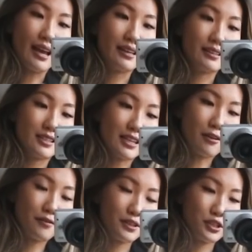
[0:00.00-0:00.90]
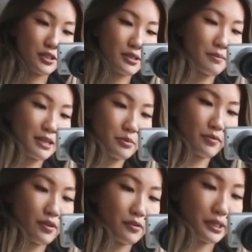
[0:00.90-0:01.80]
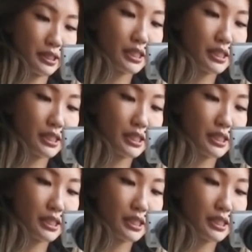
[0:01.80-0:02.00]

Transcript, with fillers: and this outfit just makes me feel really